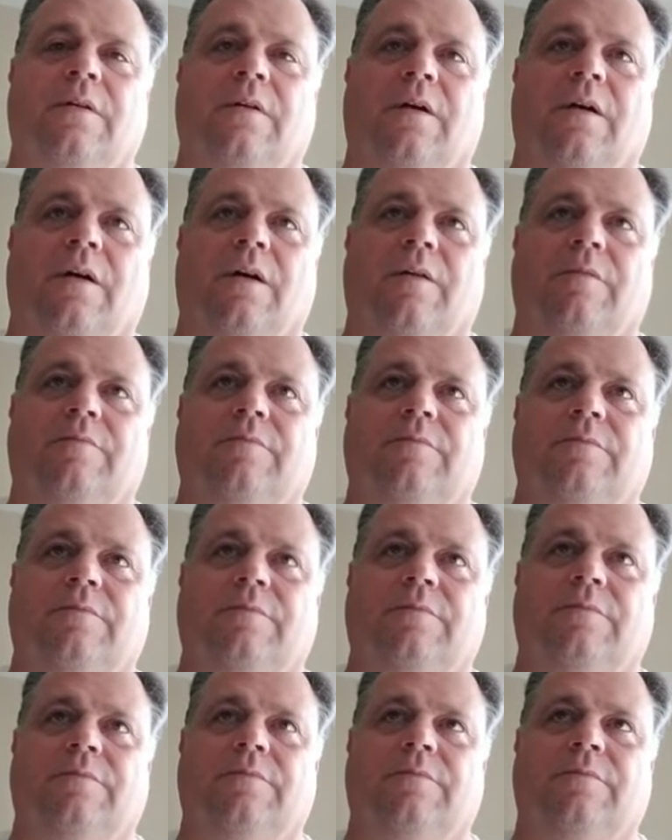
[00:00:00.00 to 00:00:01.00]

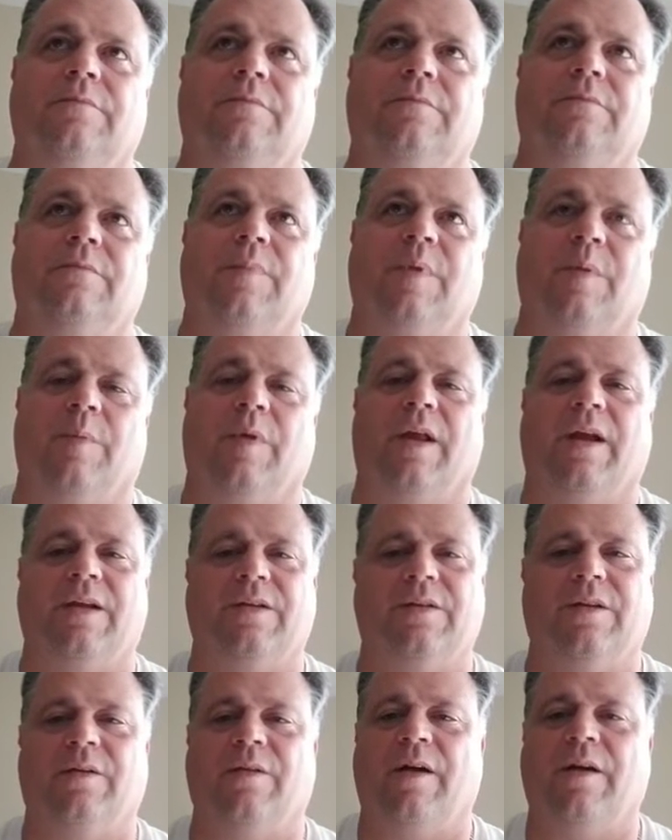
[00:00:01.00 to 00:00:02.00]
Like I
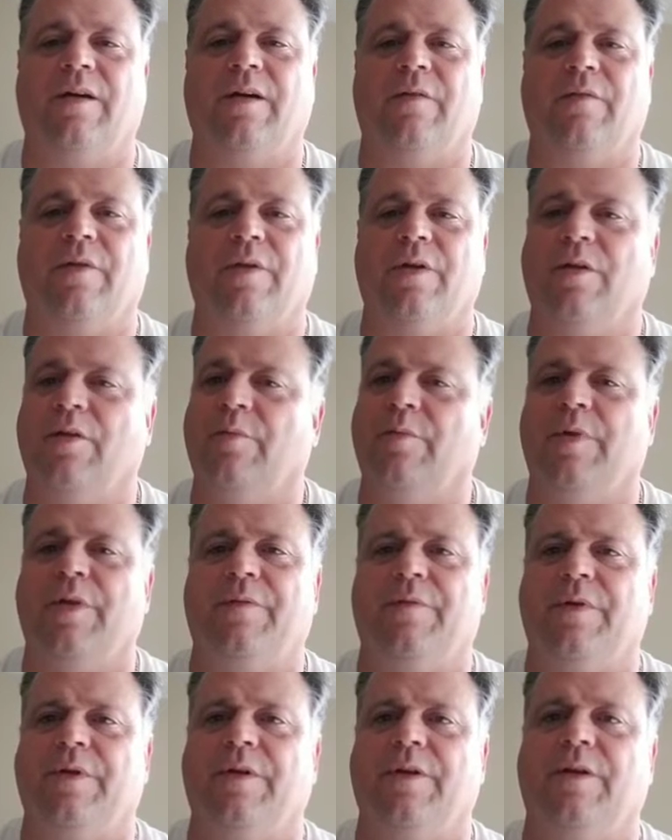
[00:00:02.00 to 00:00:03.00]
said, I covered another myth
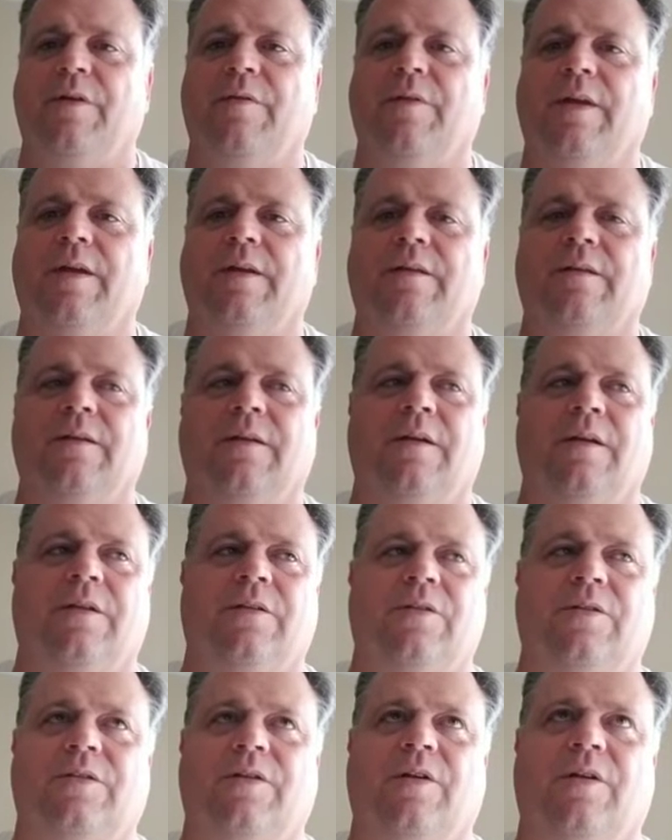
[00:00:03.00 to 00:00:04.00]
video that
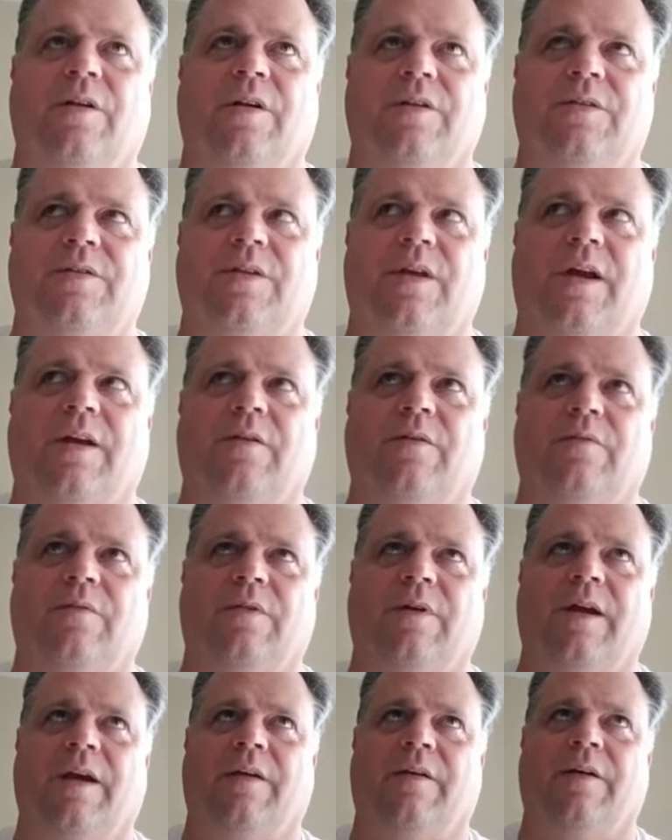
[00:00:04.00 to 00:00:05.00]
just hearing a
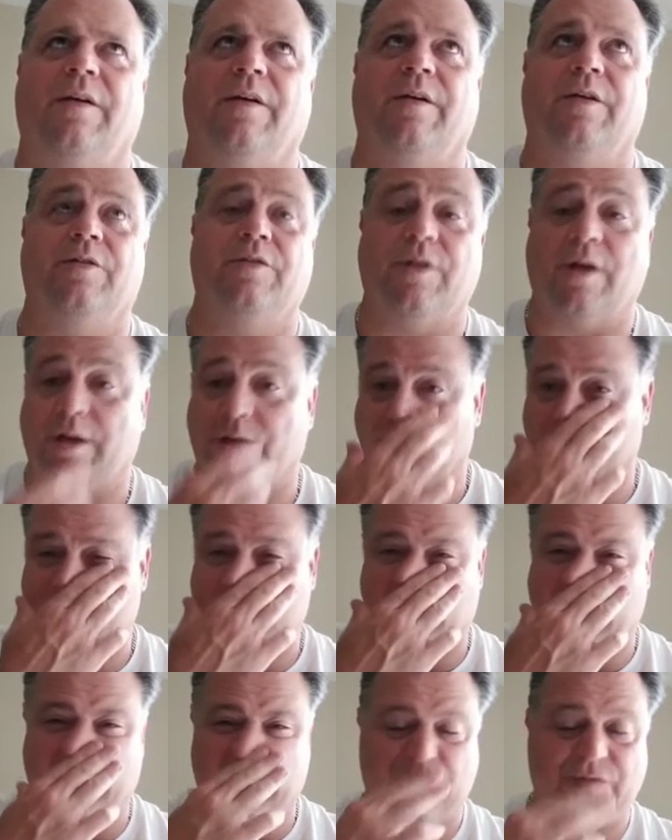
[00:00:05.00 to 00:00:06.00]
shotgun
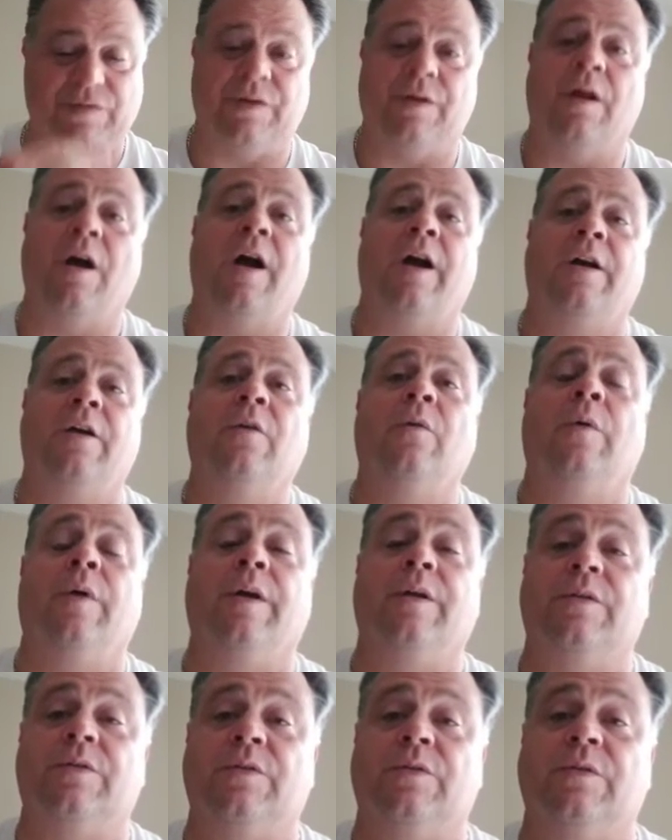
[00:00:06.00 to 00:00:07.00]
cycle is not
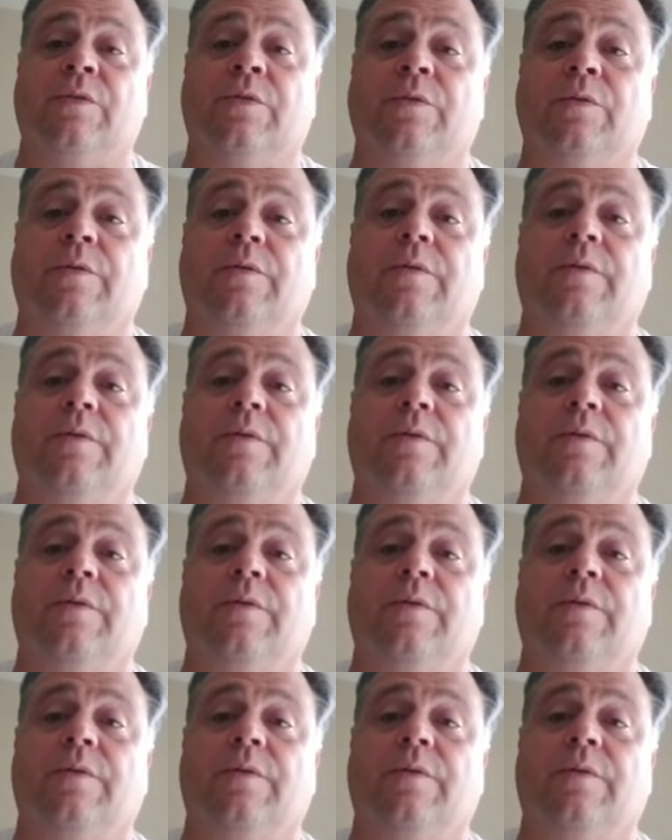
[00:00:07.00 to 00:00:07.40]
going to